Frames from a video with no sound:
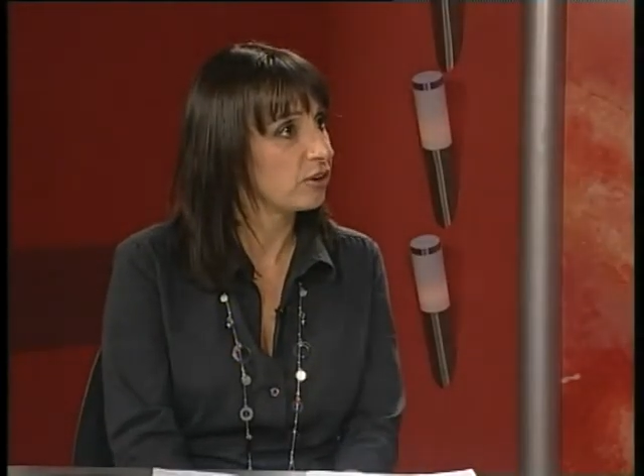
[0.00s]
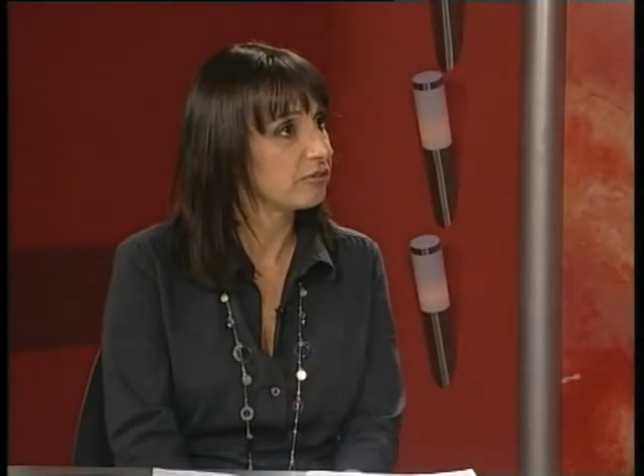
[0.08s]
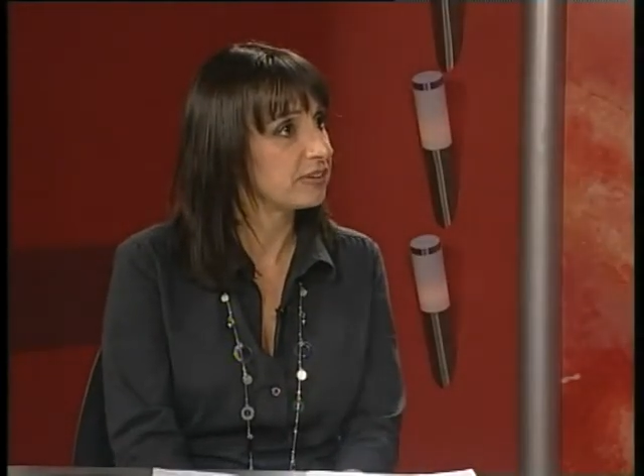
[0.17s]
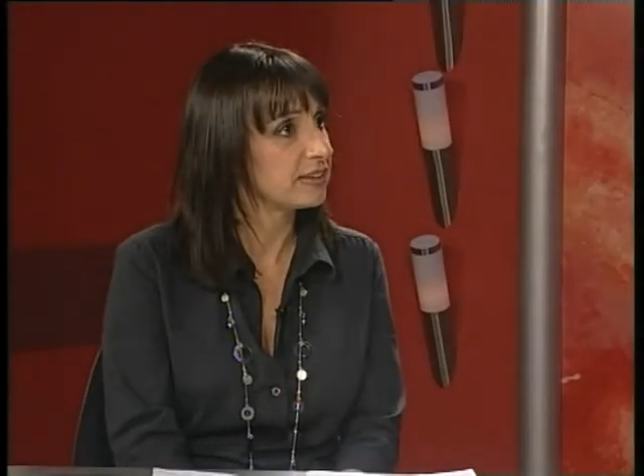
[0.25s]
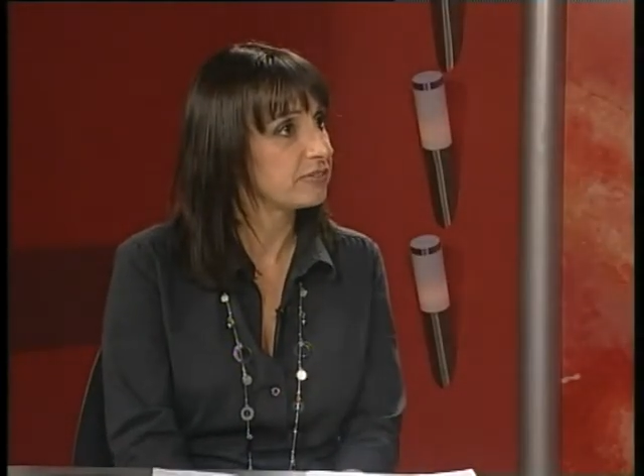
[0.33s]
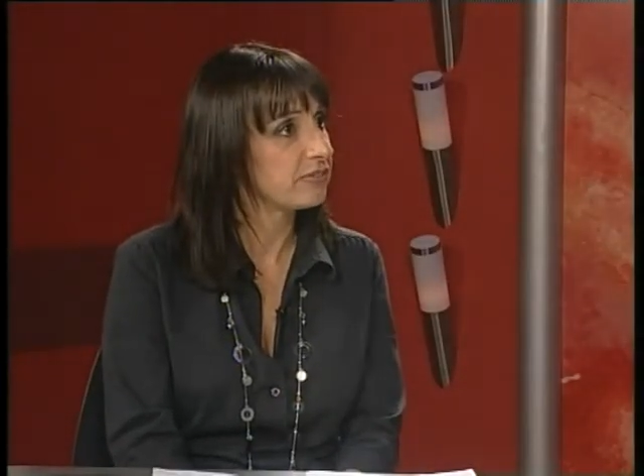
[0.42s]

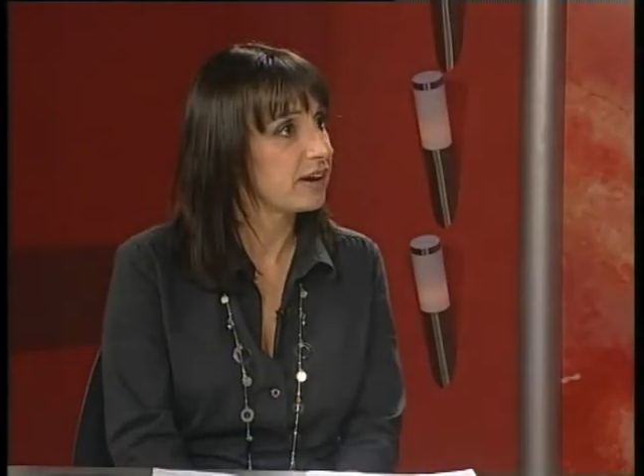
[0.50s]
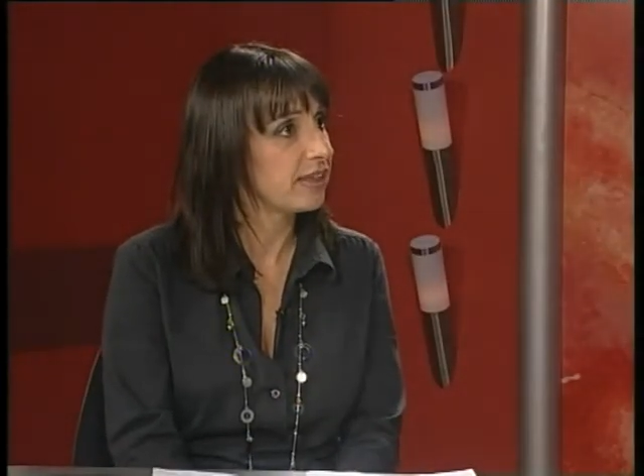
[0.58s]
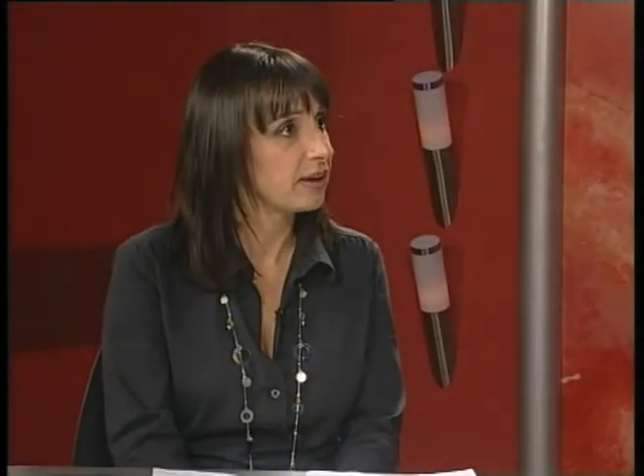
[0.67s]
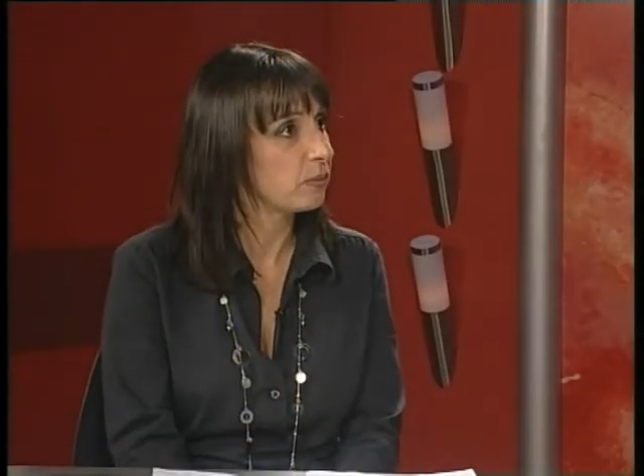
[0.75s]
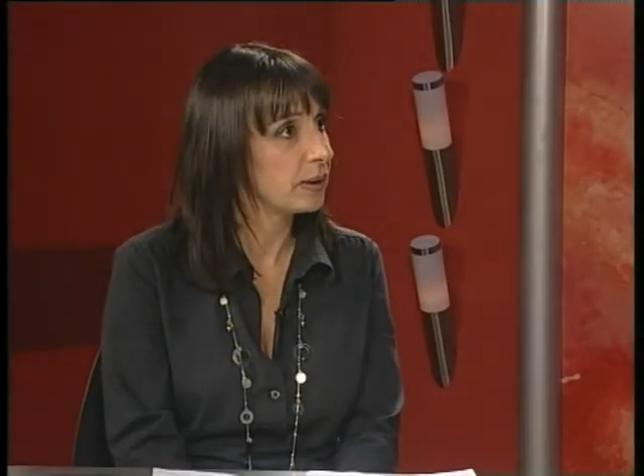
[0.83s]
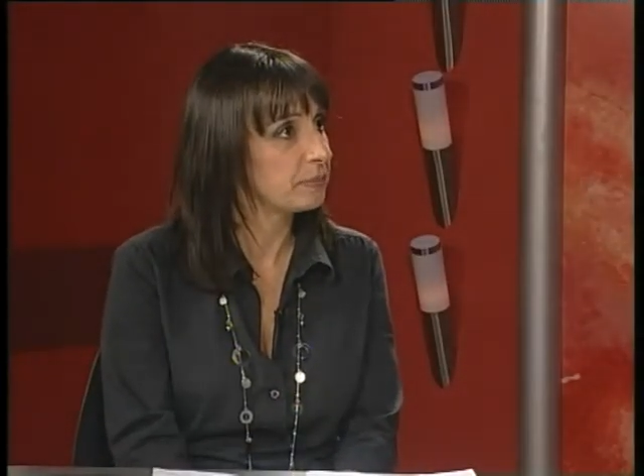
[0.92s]
office via
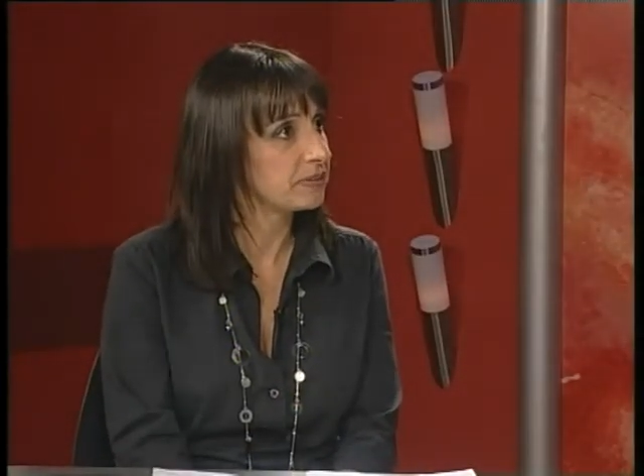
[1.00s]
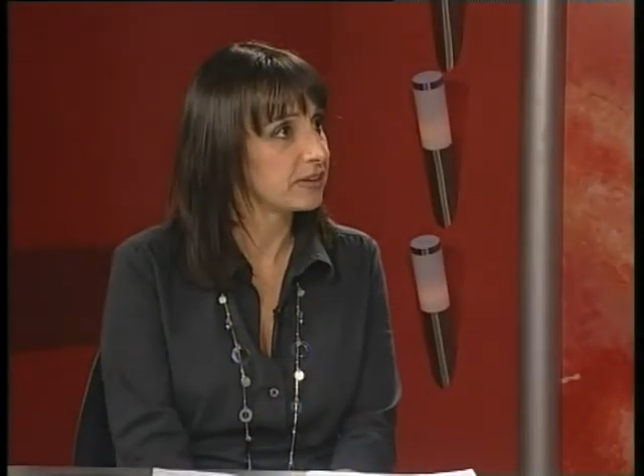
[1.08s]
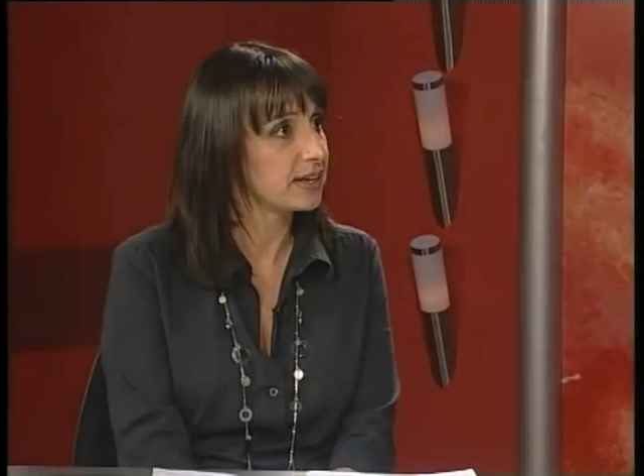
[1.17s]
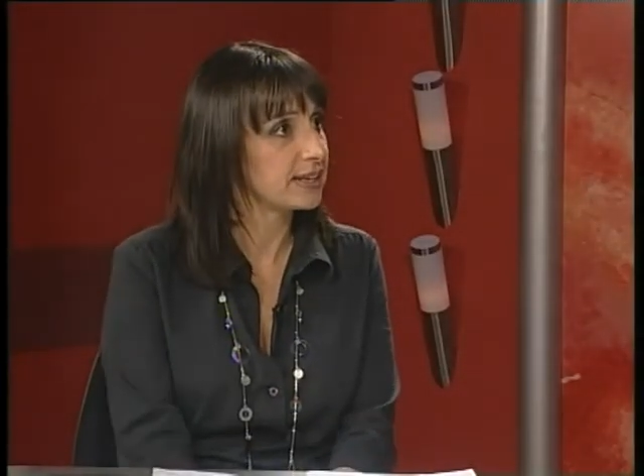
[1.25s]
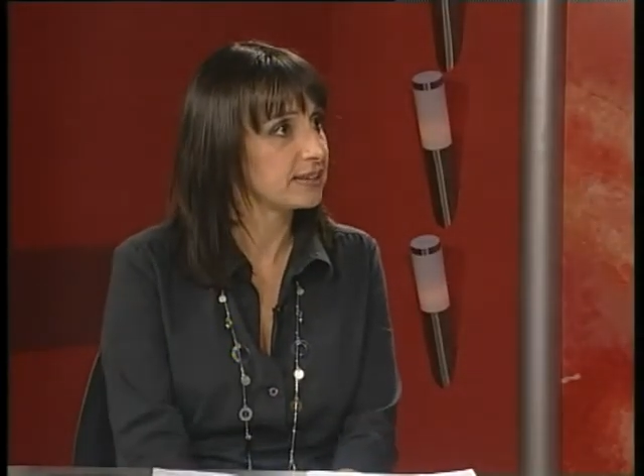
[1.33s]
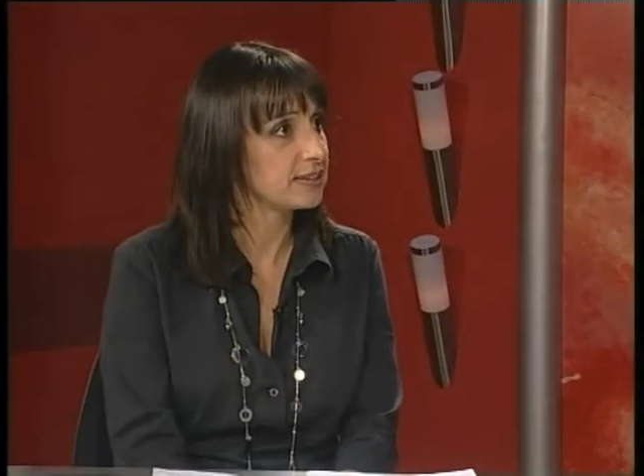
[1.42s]
their
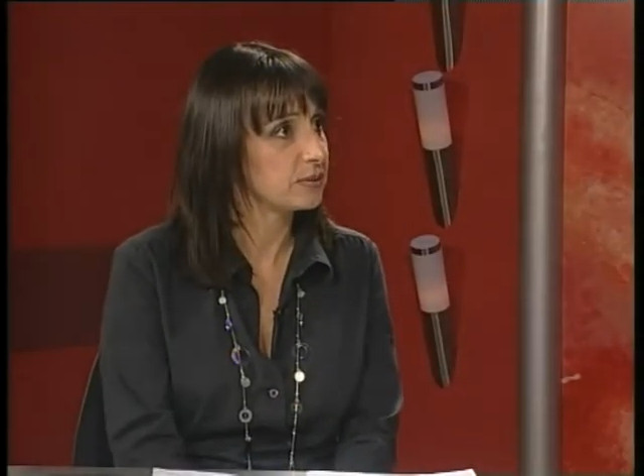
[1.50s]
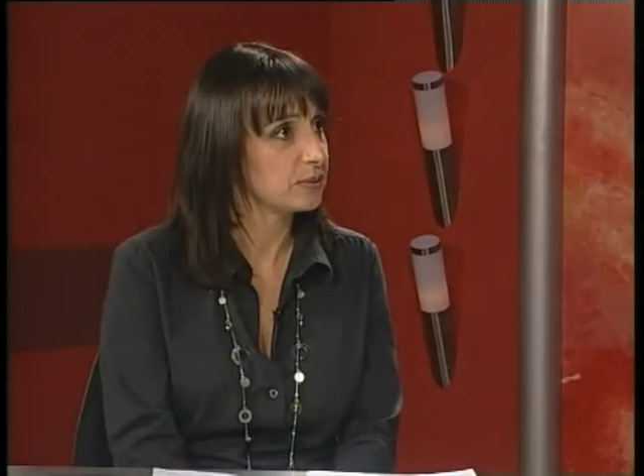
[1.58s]
website,